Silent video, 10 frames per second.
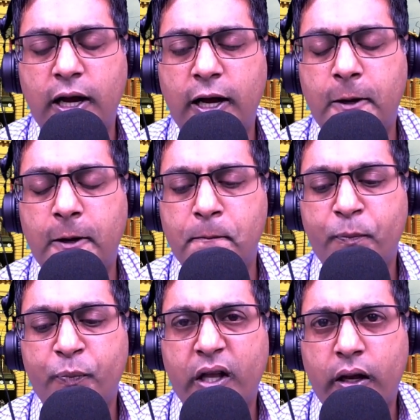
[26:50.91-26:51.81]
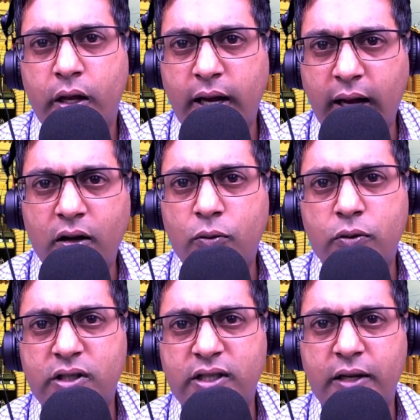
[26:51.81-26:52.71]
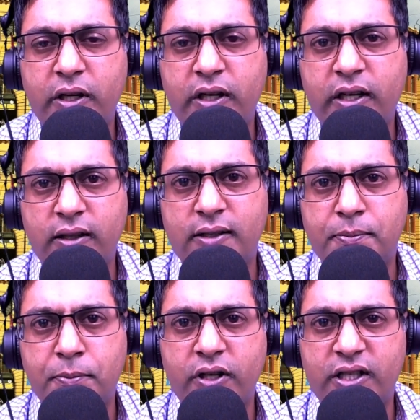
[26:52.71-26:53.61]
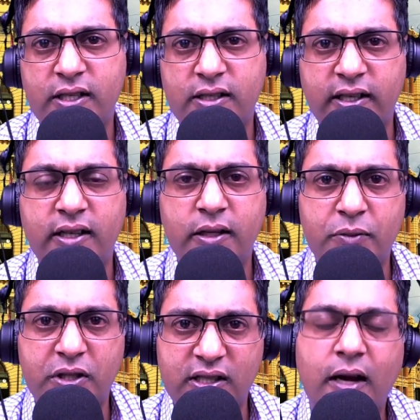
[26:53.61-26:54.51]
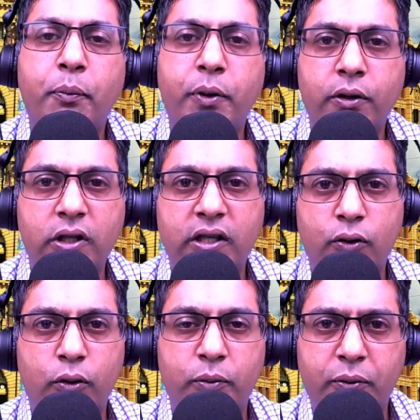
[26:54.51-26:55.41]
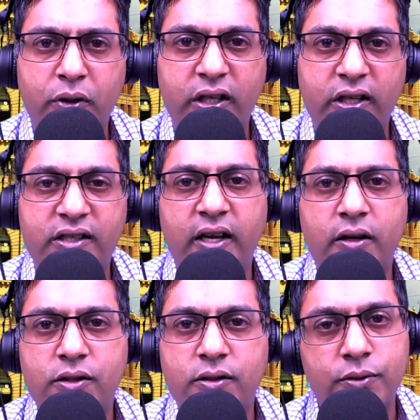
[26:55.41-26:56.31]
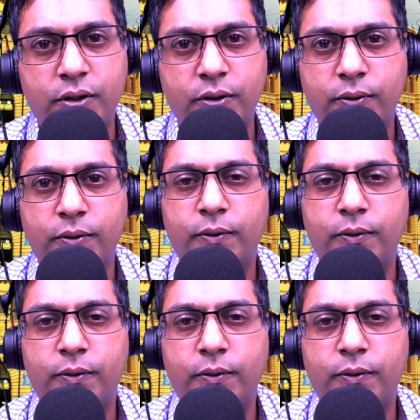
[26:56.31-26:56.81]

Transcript: Um, how long would it yeah. take me to get this process to get them to start building normally with these councils?